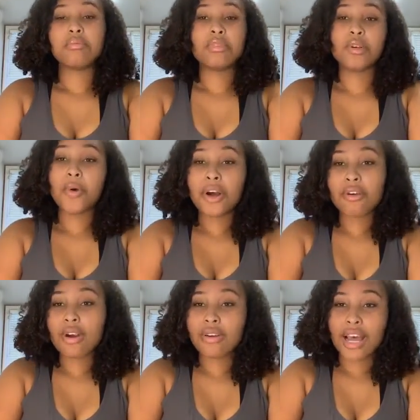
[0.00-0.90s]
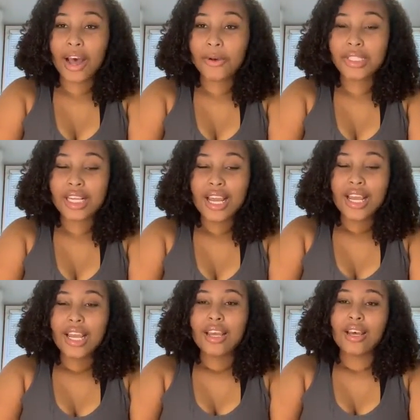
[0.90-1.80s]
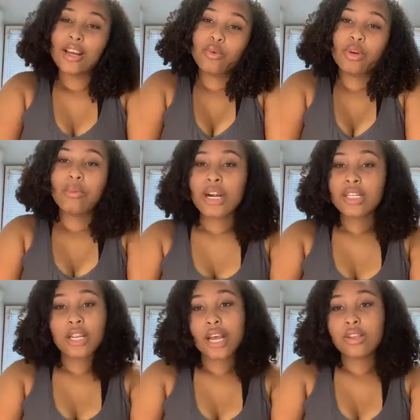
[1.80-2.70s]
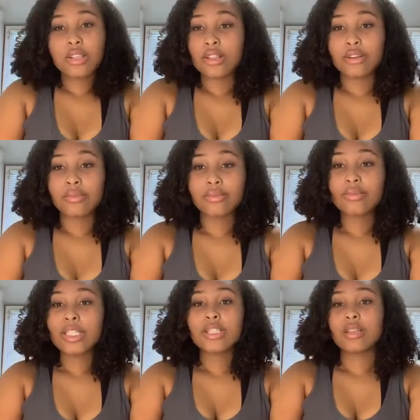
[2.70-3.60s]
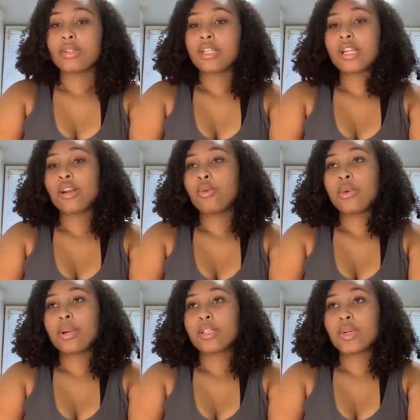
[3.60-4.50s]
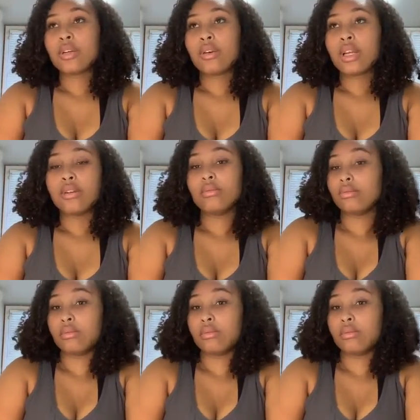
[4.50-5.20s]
to walk around the house, I don't wear bras in the house either. Sometimes I don't wear bras while going out.